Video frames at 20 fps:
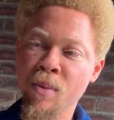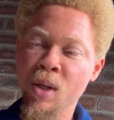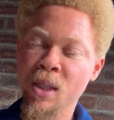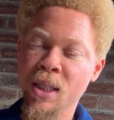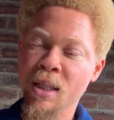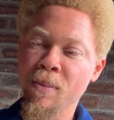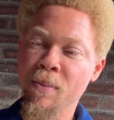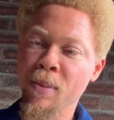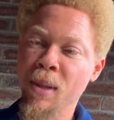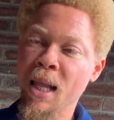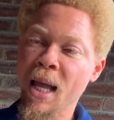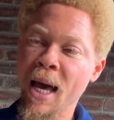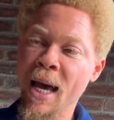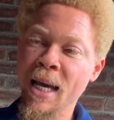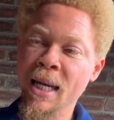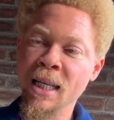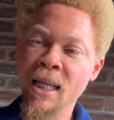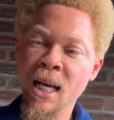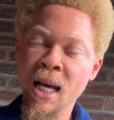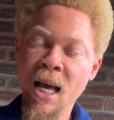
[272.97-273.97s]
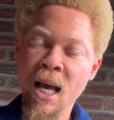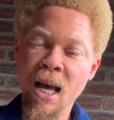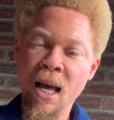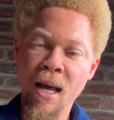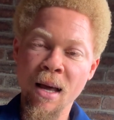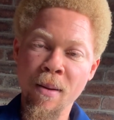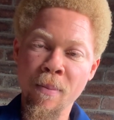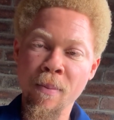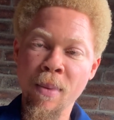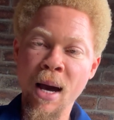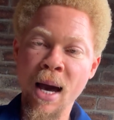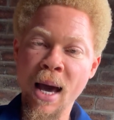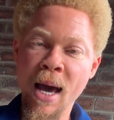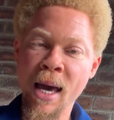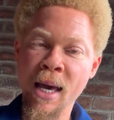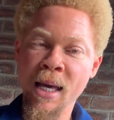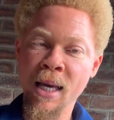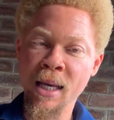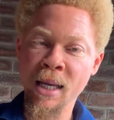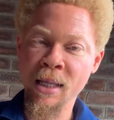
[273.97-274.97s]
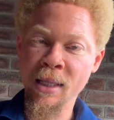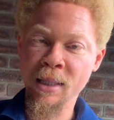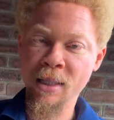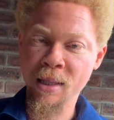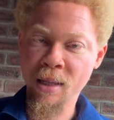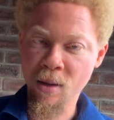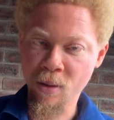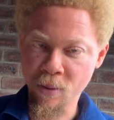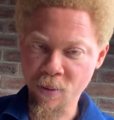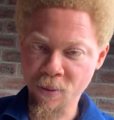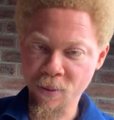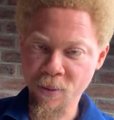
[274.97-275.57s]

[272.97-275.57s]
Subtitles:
multiplied by itself.